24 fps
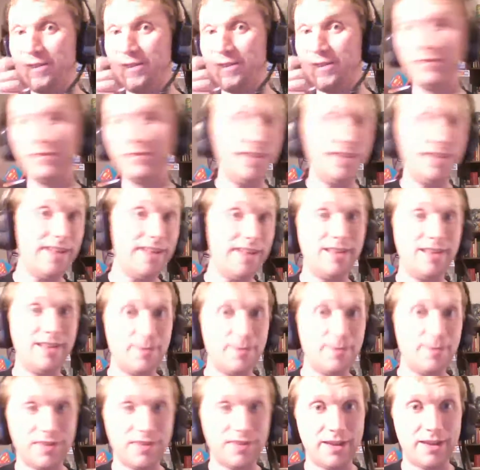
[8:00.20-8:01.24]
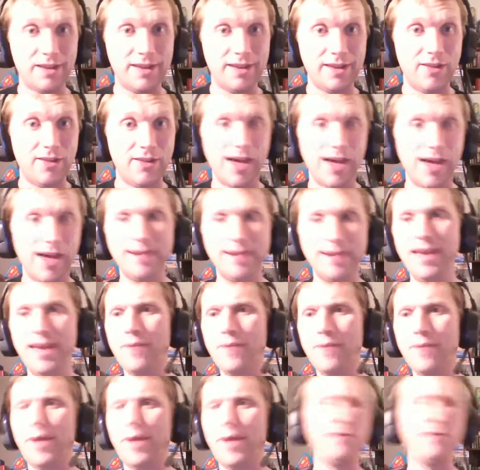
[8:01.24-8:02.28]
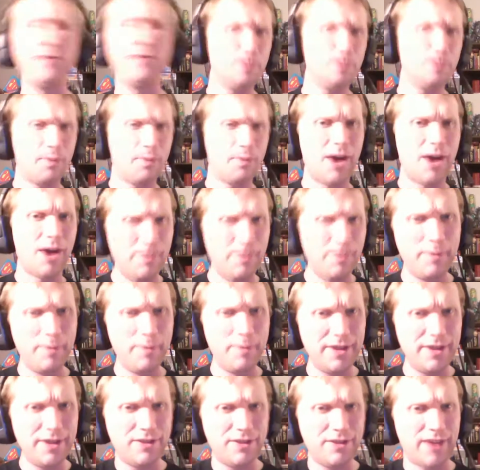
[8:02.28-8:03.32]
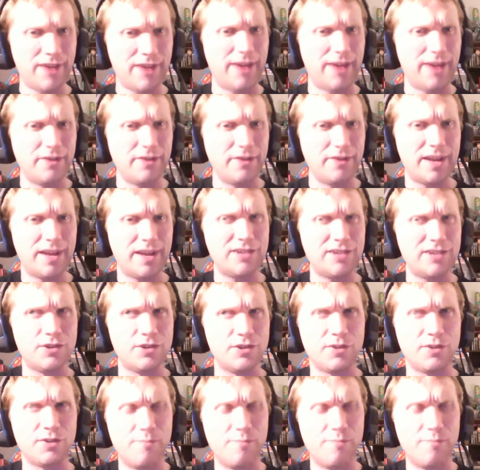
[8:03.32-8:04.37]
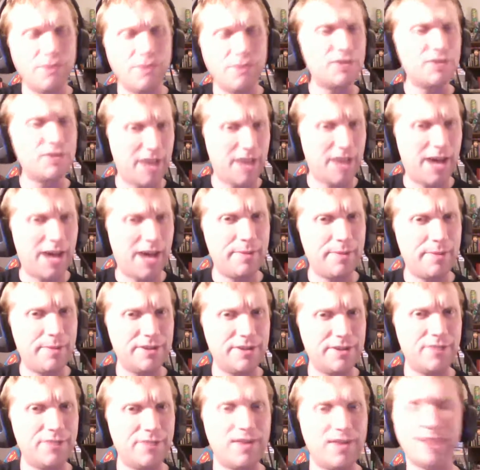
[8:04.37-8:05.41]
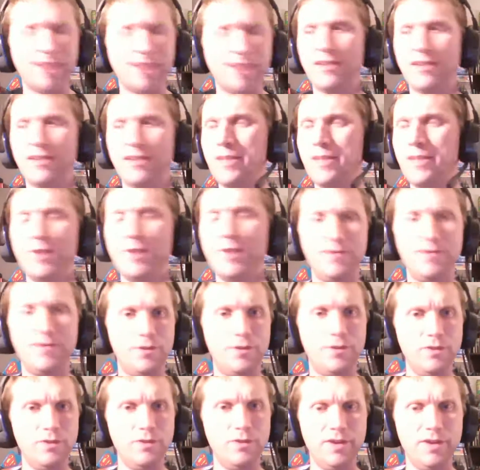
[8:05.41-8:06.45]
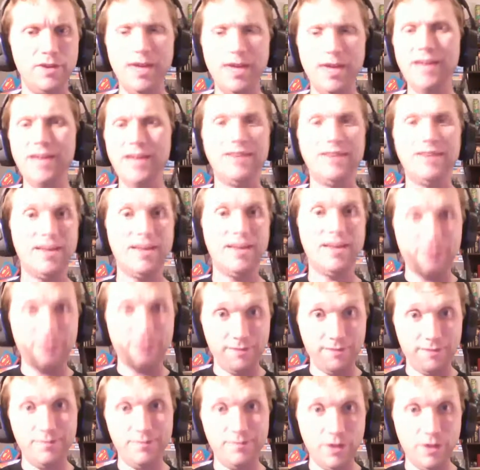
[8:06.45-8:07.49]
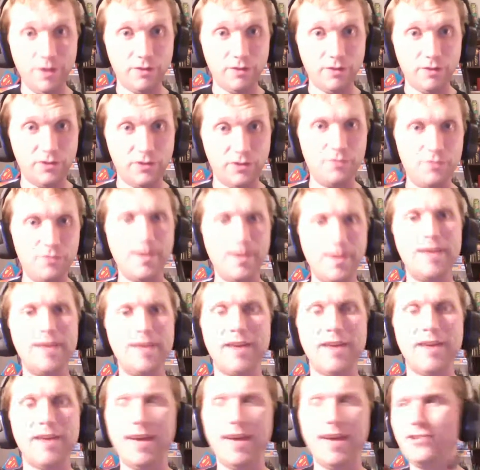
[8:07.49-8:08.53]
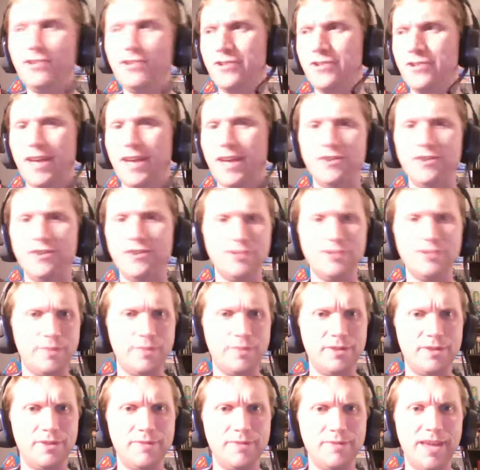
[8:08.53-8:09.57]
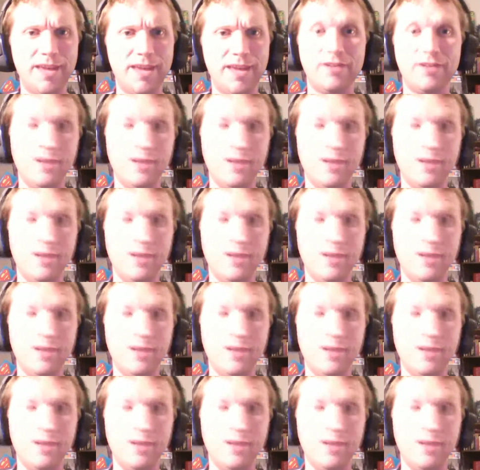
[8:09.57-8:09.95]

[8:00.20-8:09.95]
did end up selling a lot. Was probably the title that I sold the most copies of technically, but if you take the two main kaiju titles and put them together, it